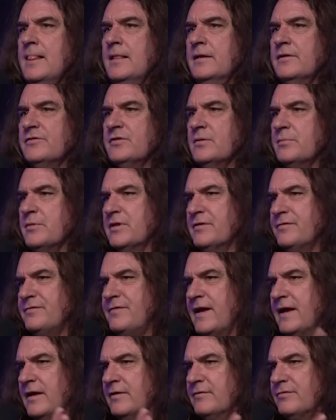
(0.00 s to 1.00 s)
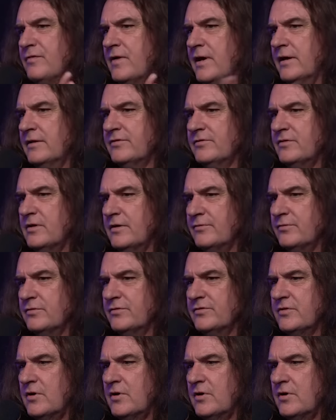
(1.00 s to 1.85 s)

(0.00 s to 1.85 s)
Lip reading: some of the fan fret stuff was